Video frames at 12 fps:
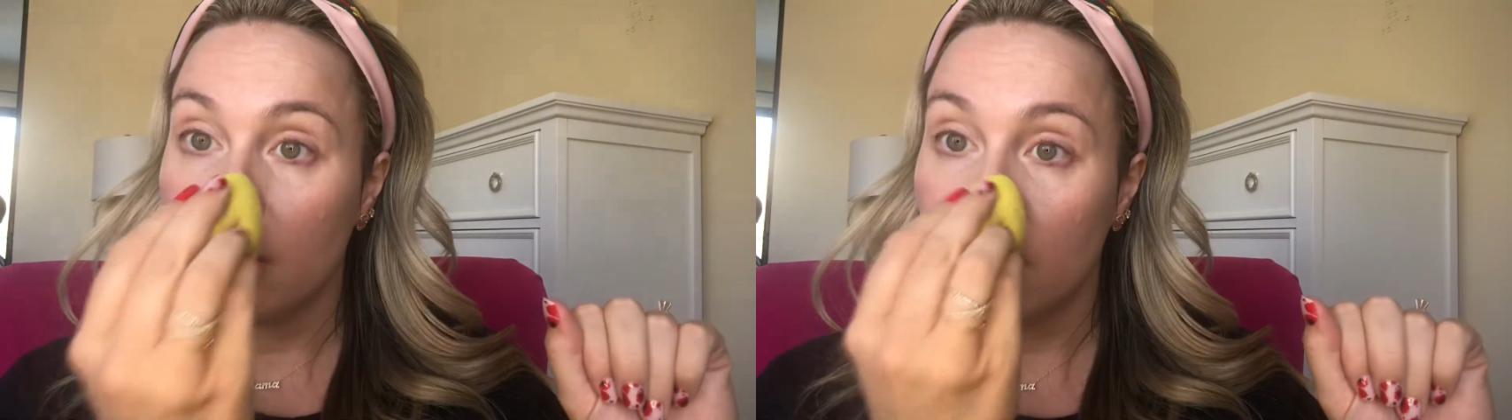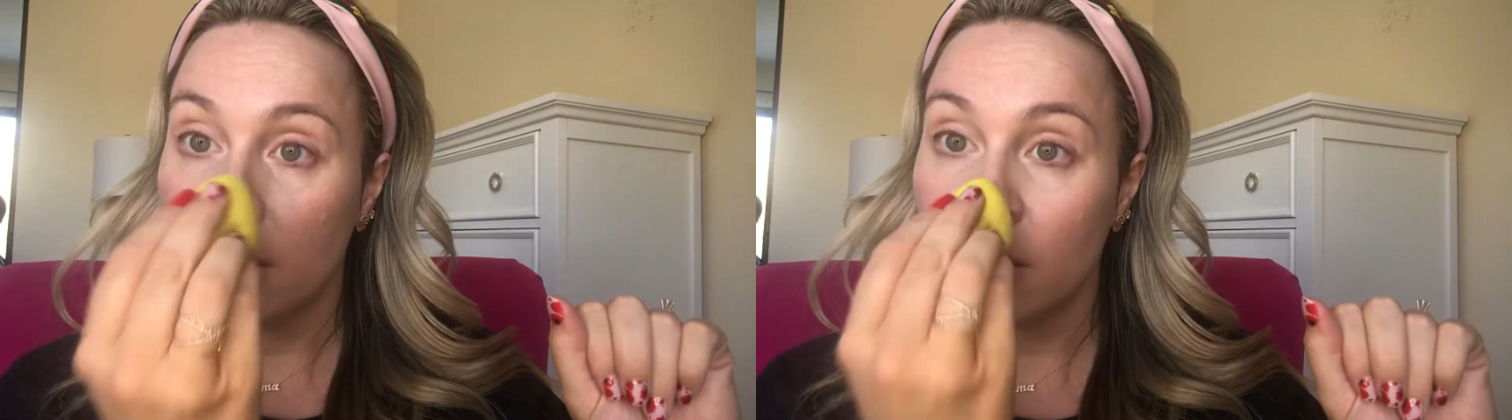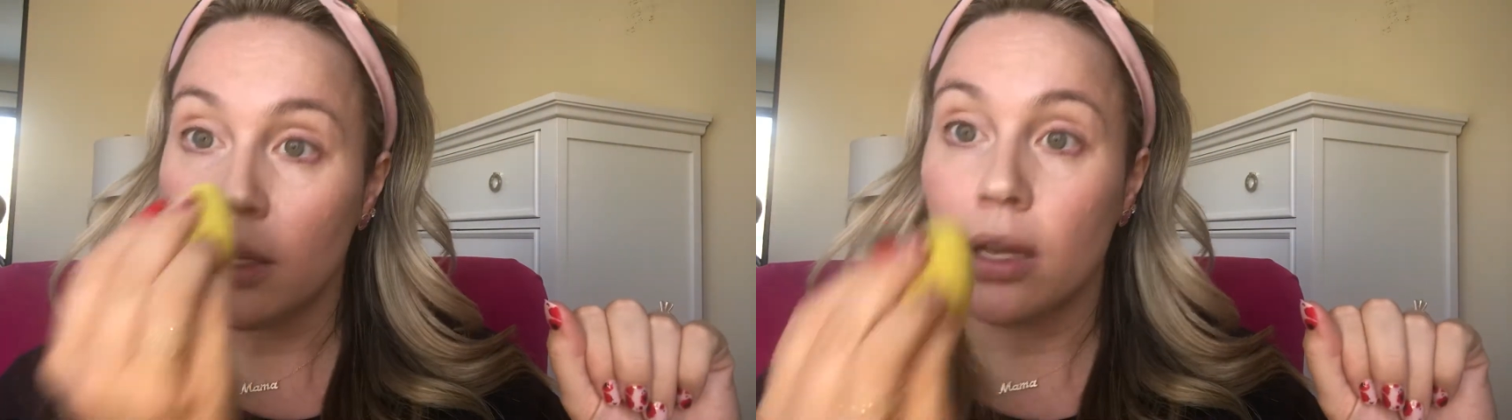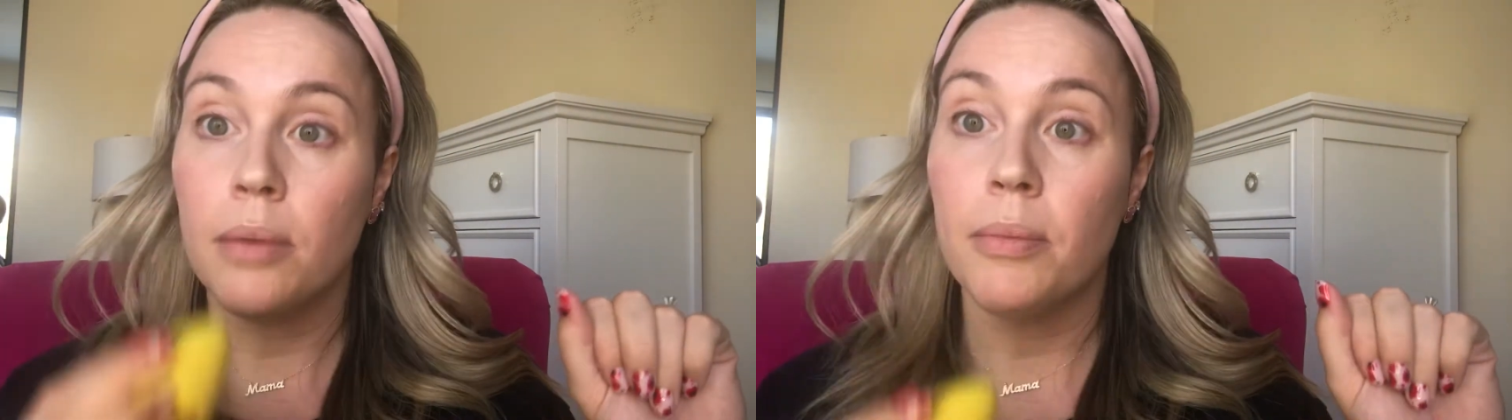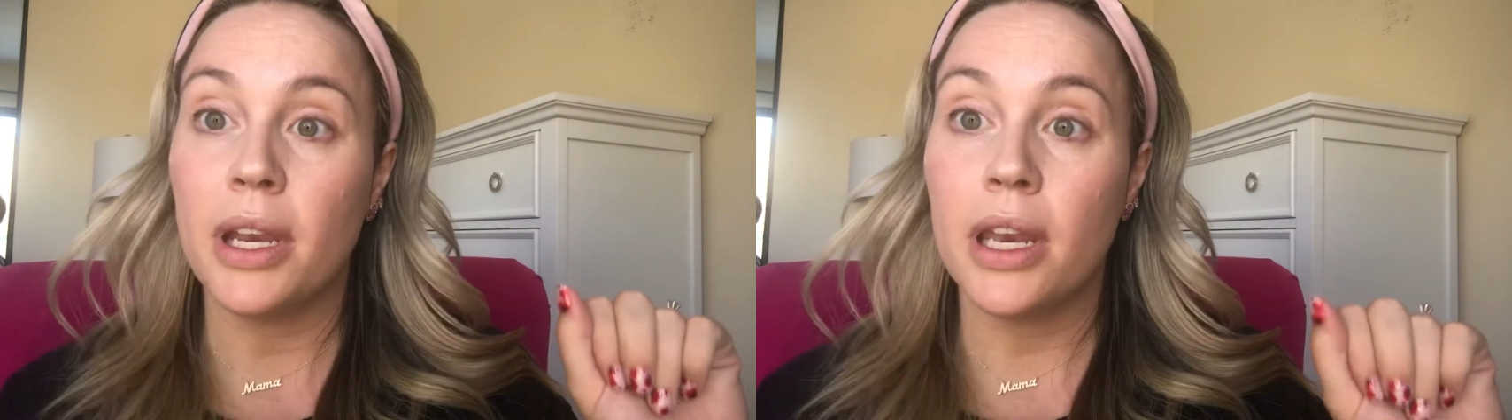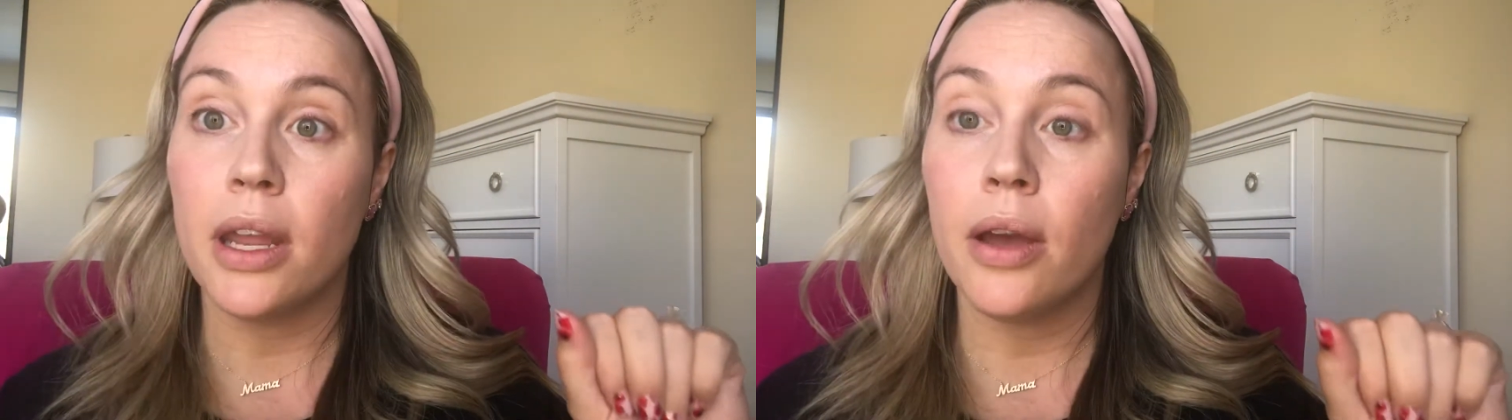So on my
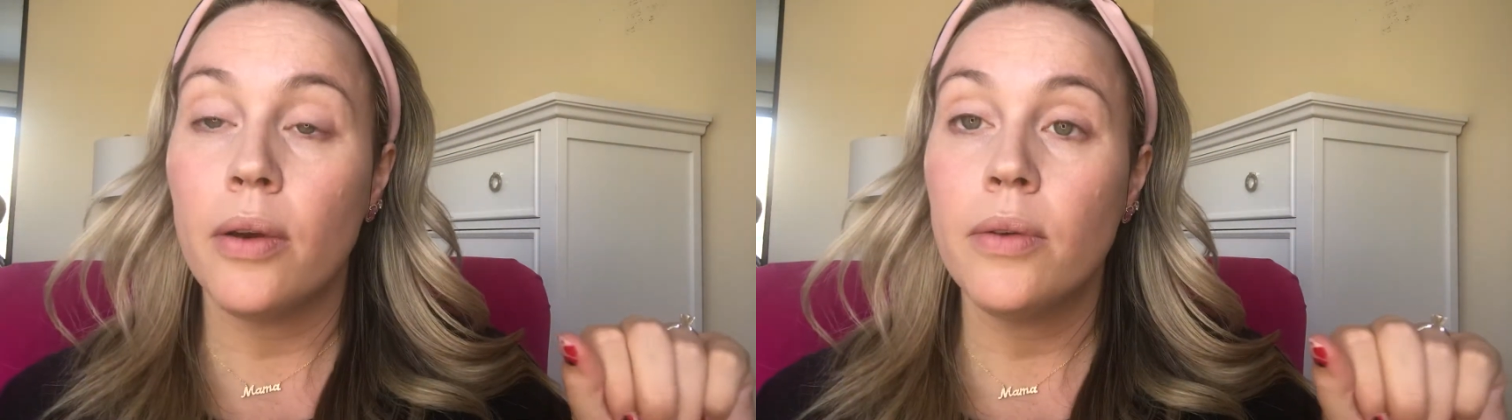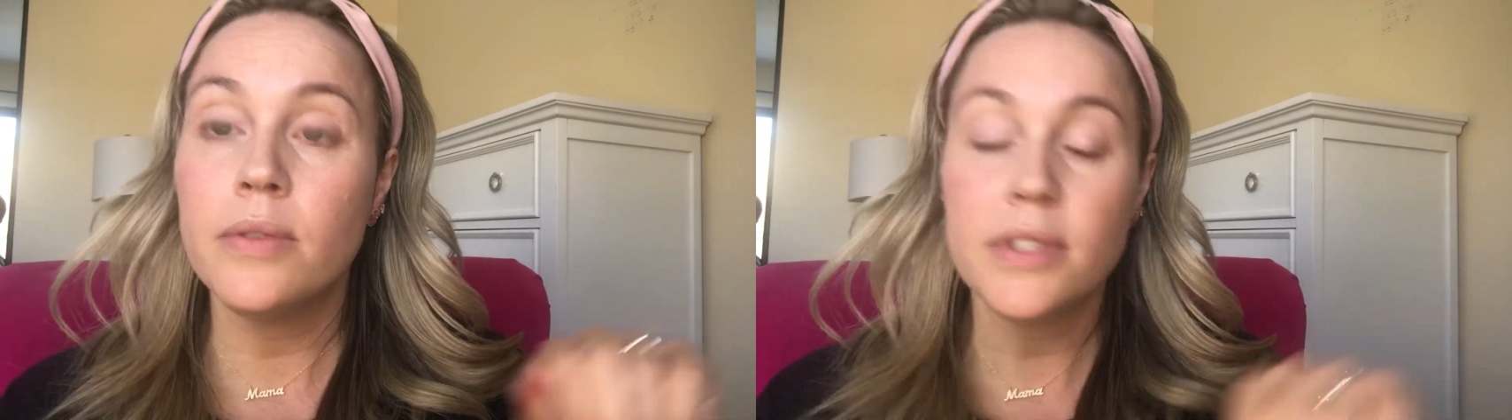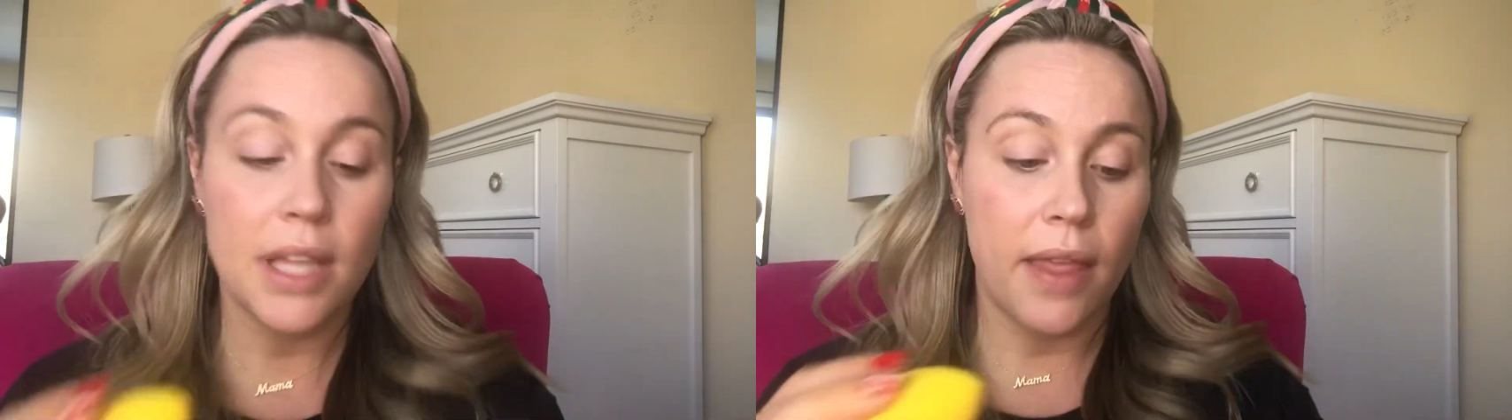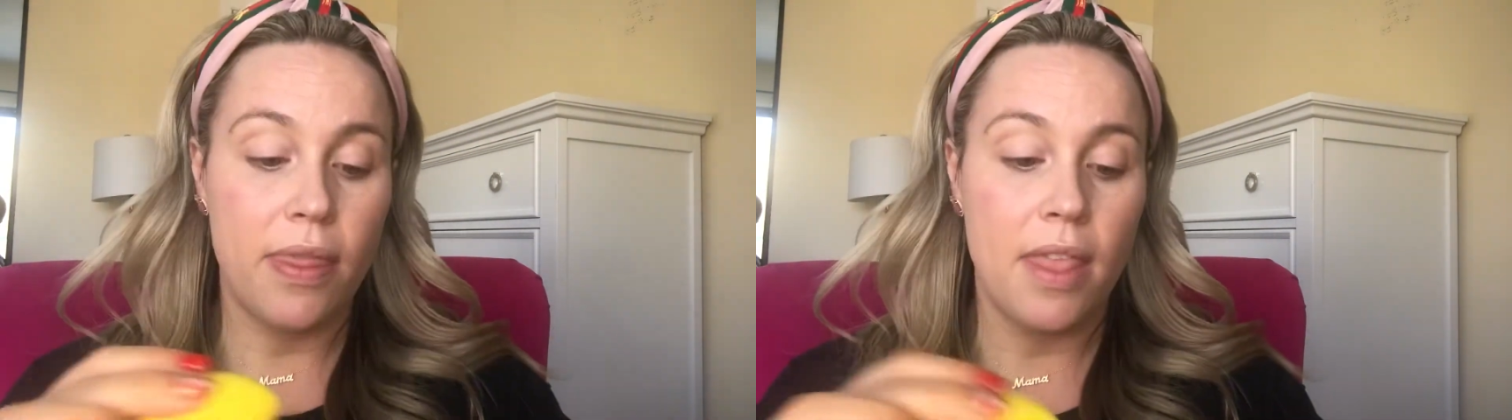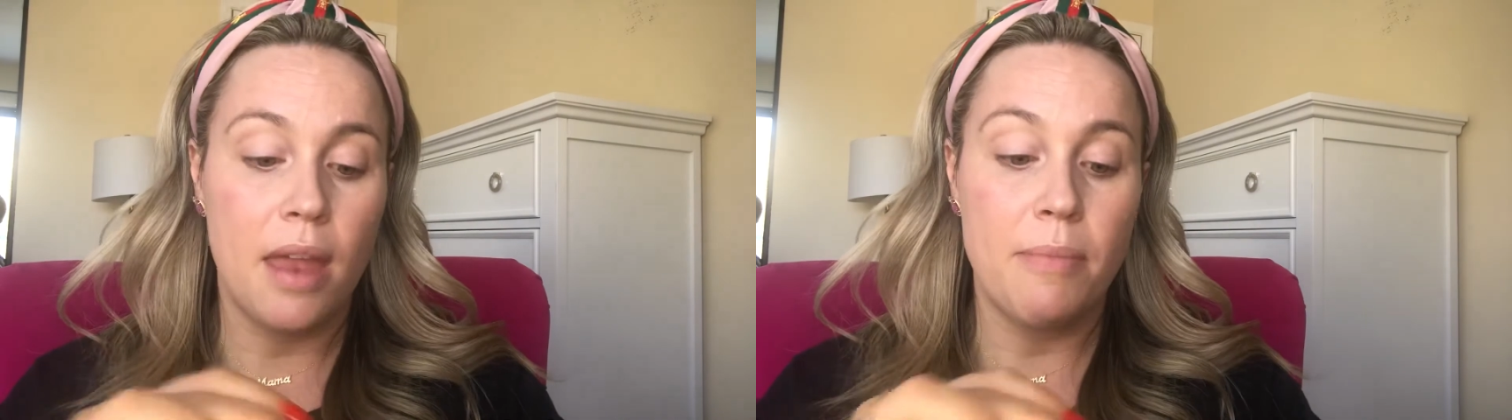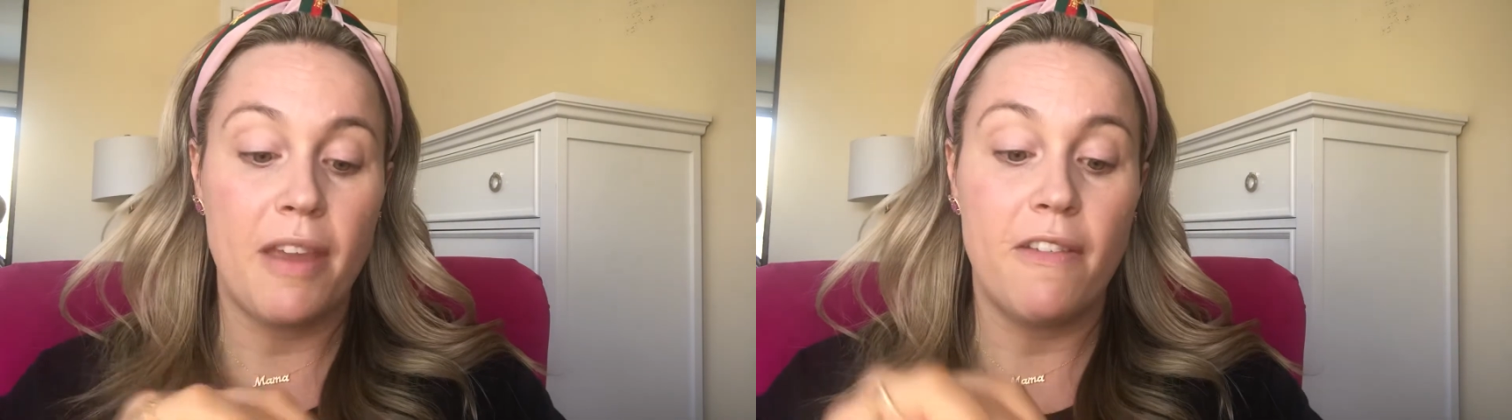nose, and
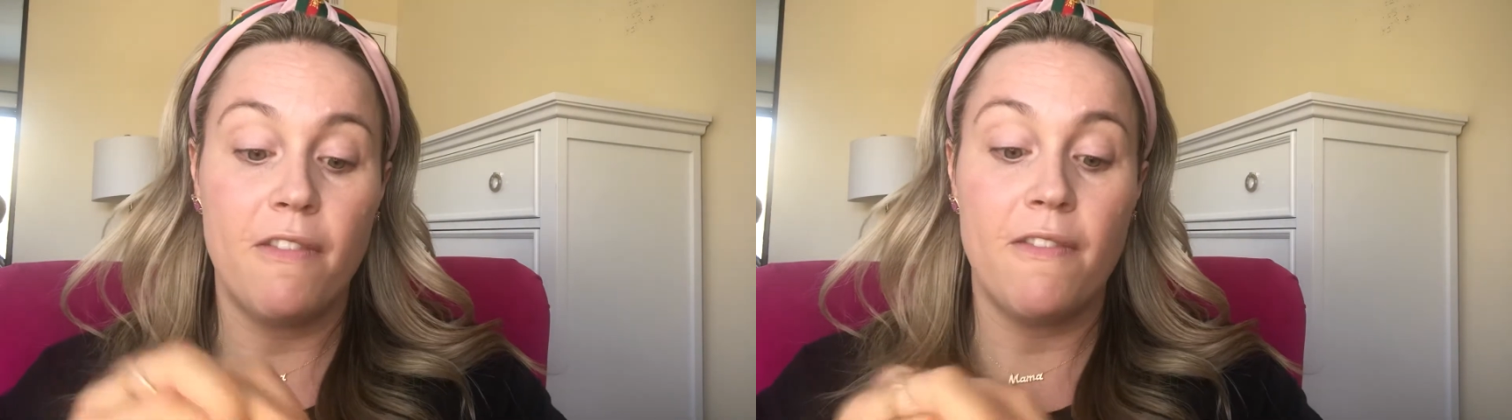then my